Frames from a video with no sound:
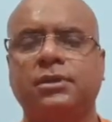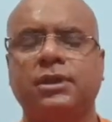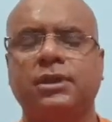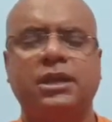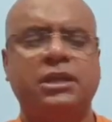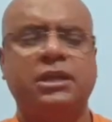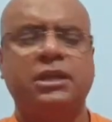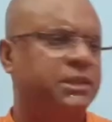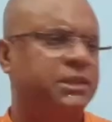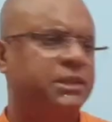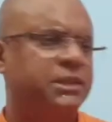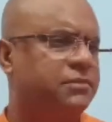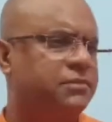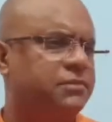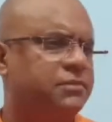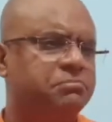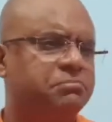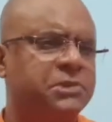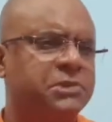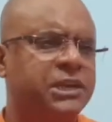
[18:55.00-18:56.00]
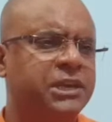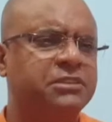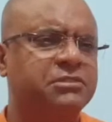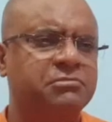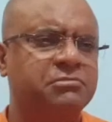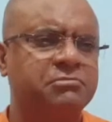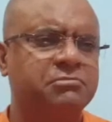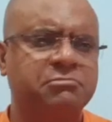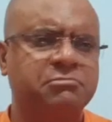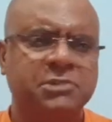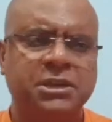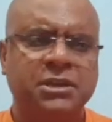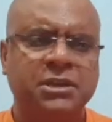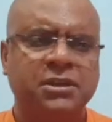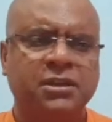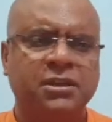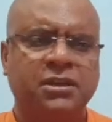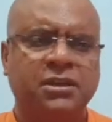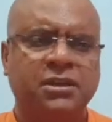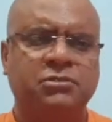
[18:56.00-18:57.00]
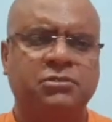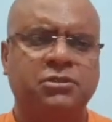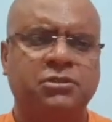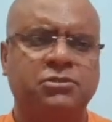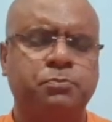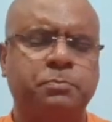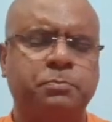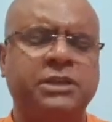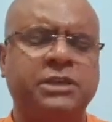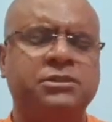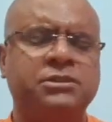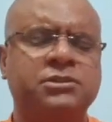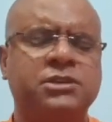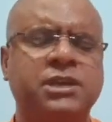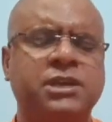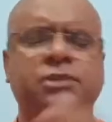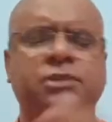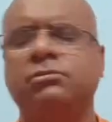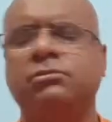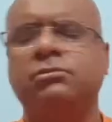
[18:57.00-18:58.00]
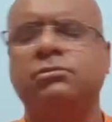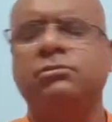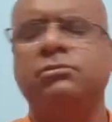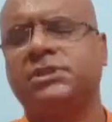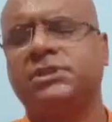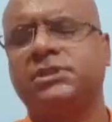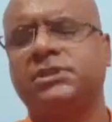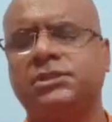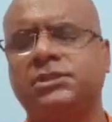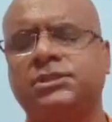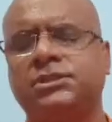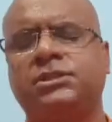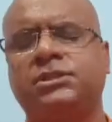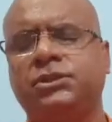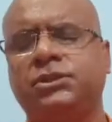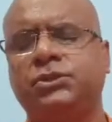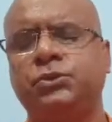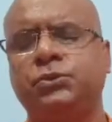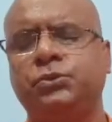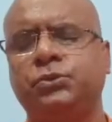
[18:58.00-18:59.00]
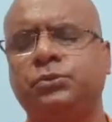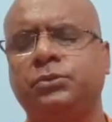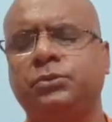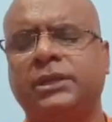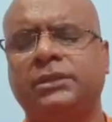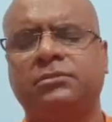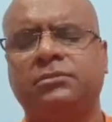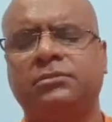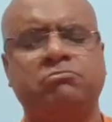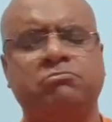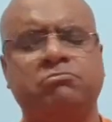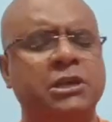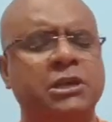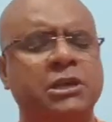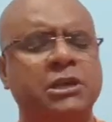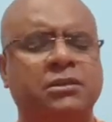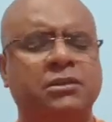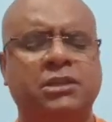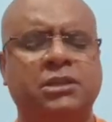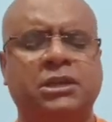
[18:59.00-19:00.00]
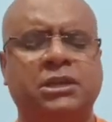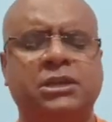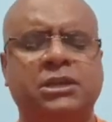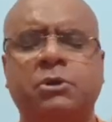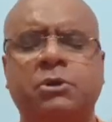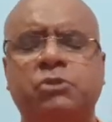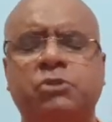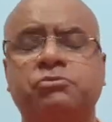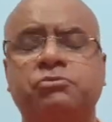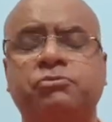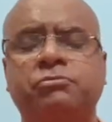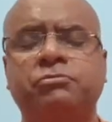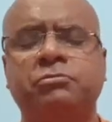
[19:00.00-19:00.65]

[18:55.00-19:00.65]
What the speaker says: They get, spectacular results they do, and they come out